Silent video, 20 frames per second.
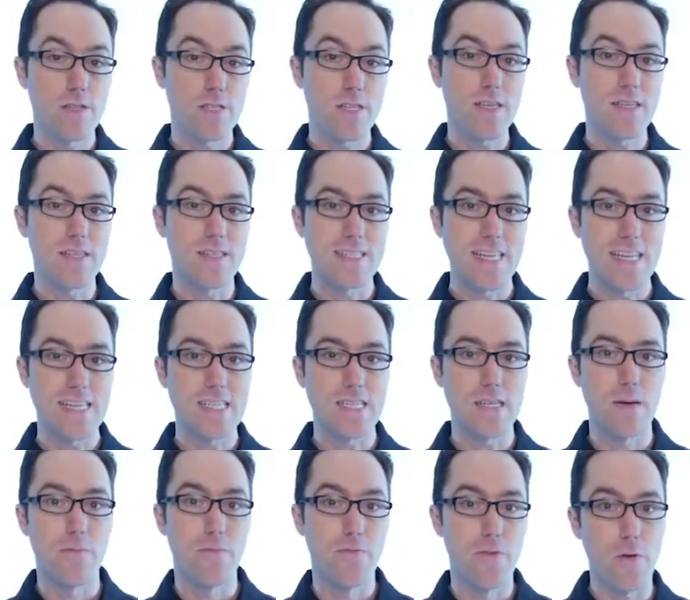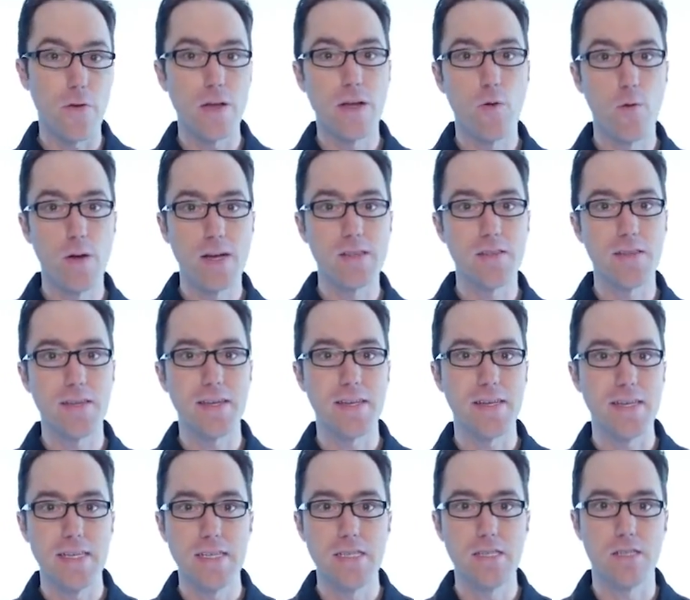see it sets up very quickly
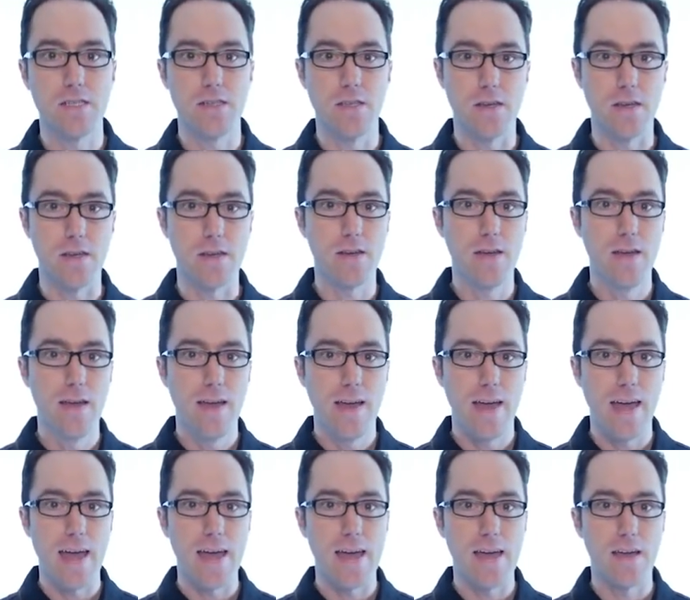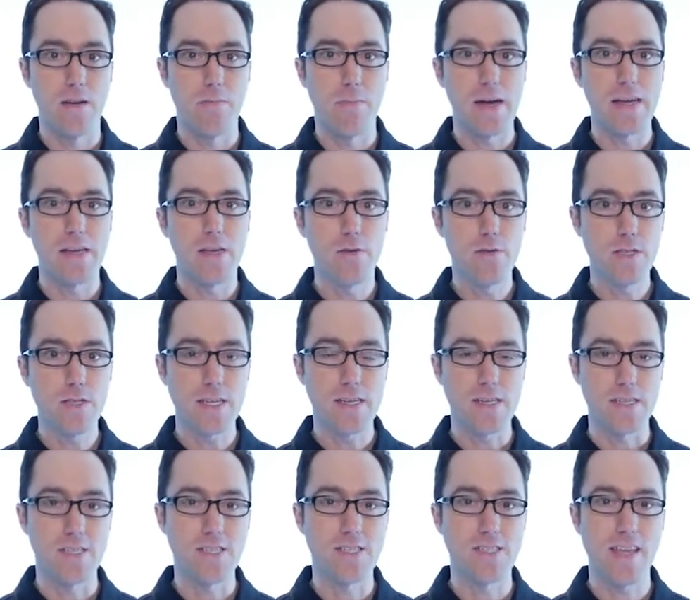and easily, and by using
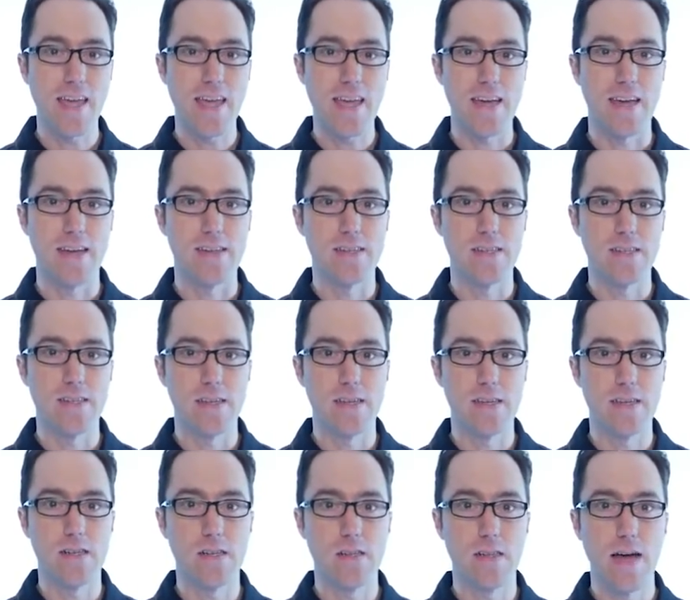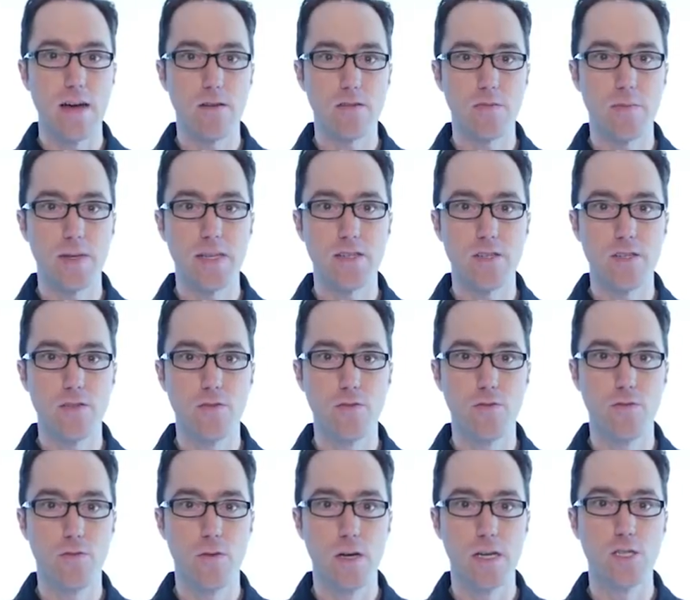a stand, it allows me
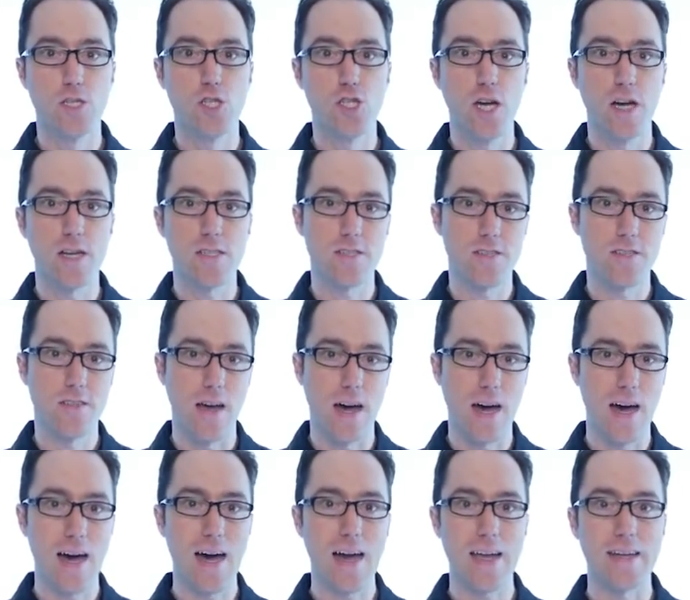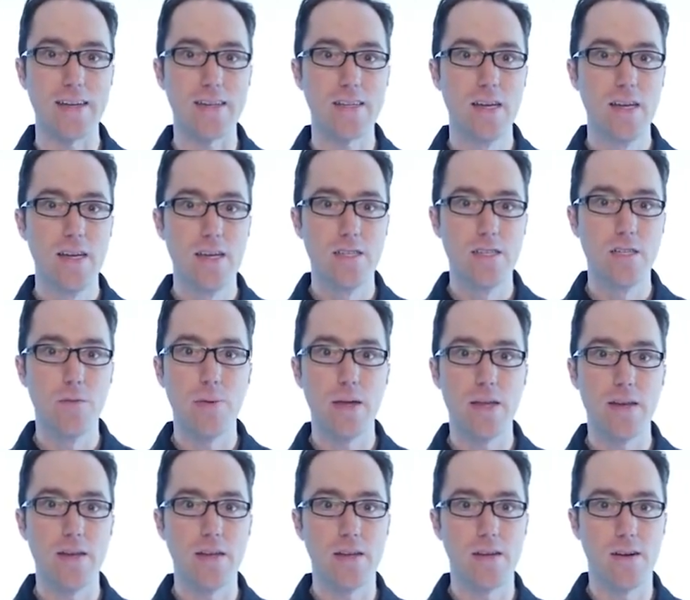to adjust the height
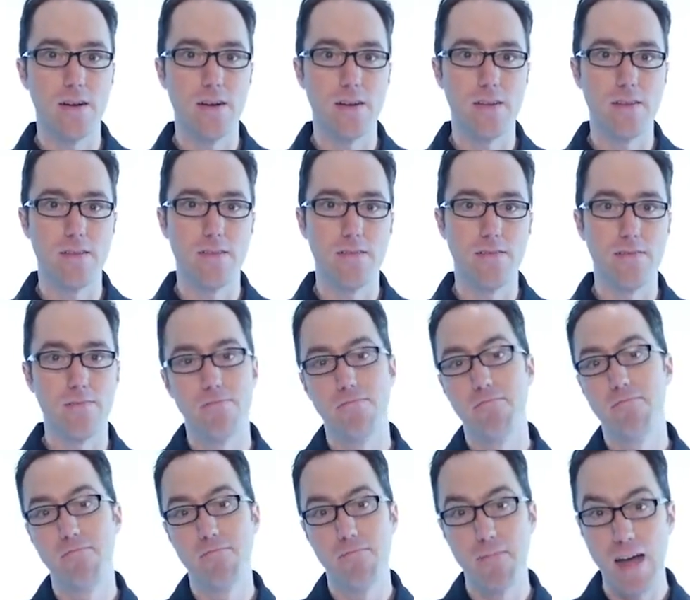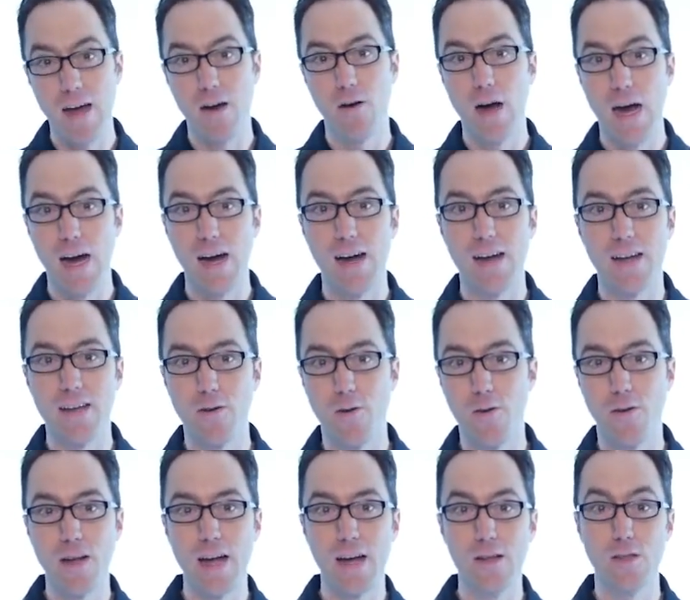depending on how high
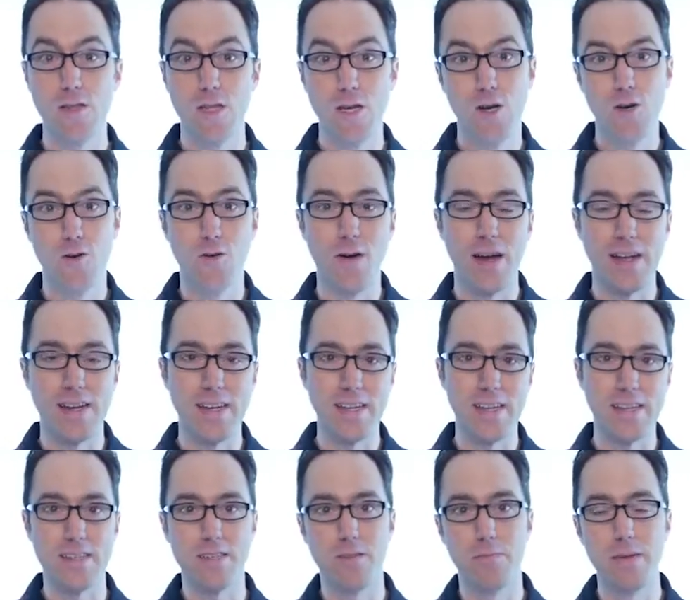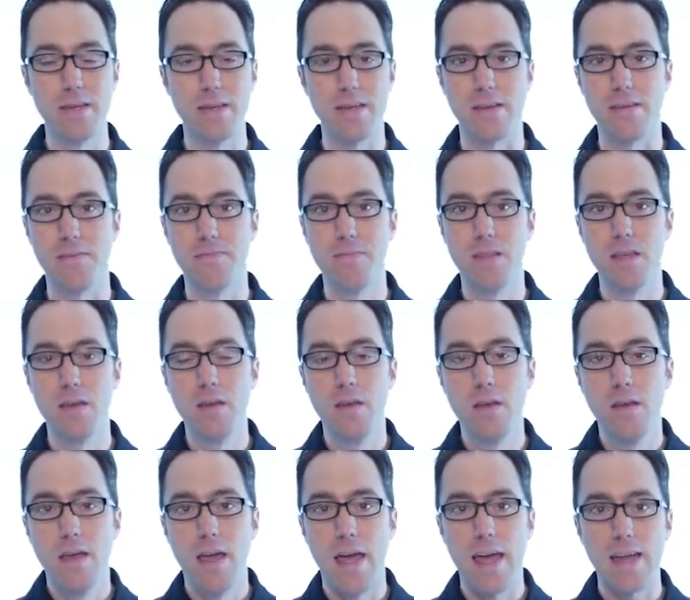or how low I need it to be.
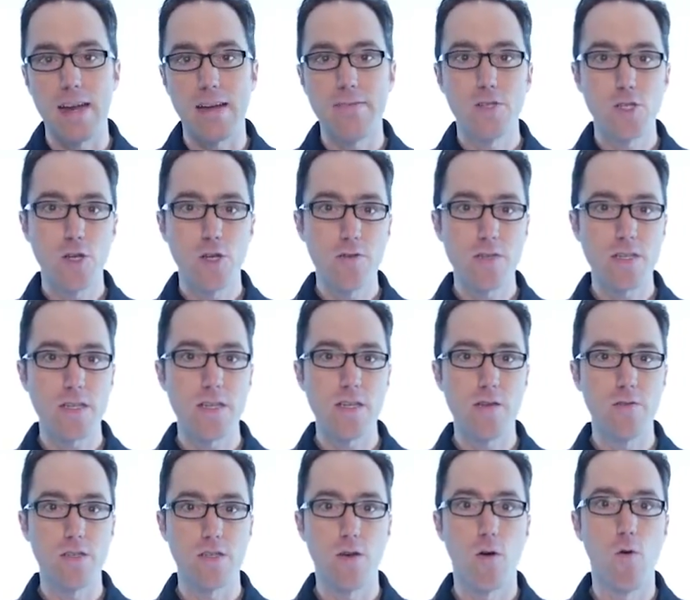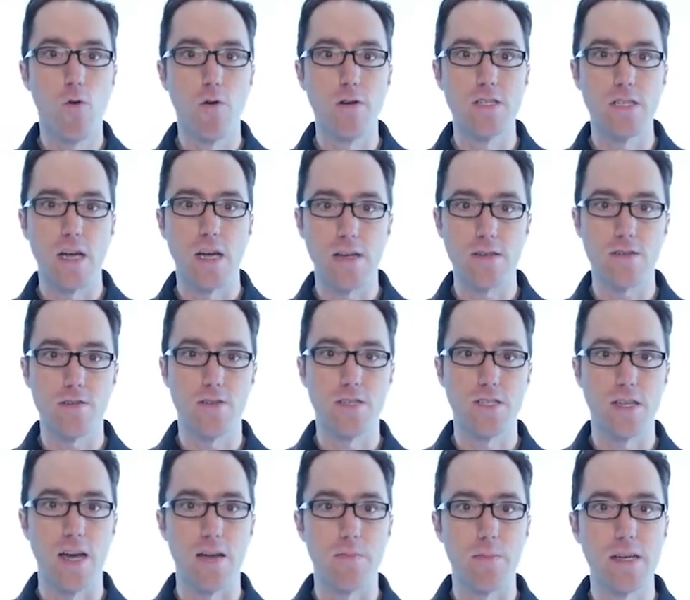And I've chosen to use the horizontal
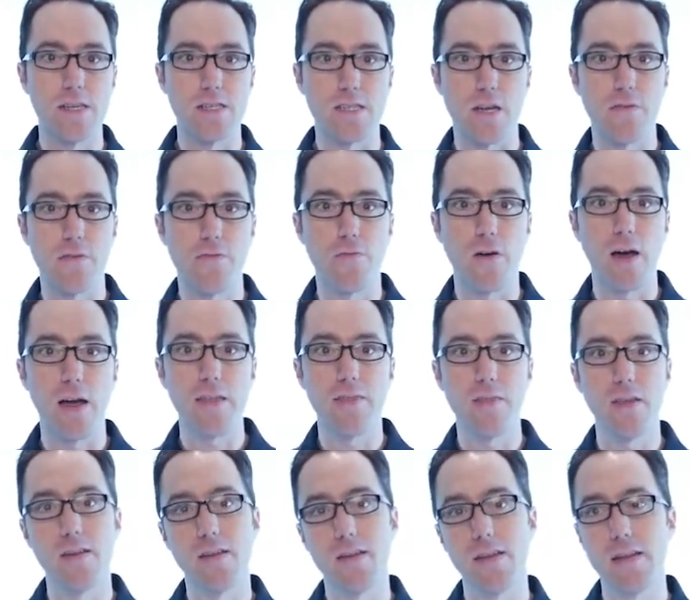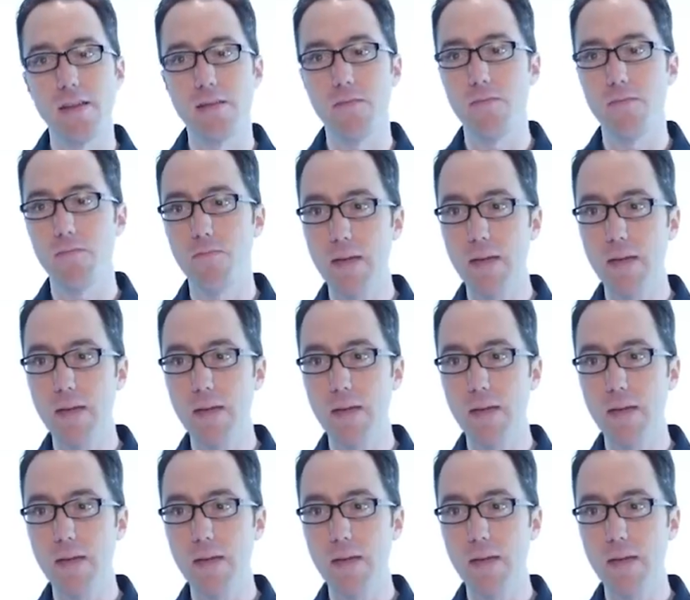side because I find that it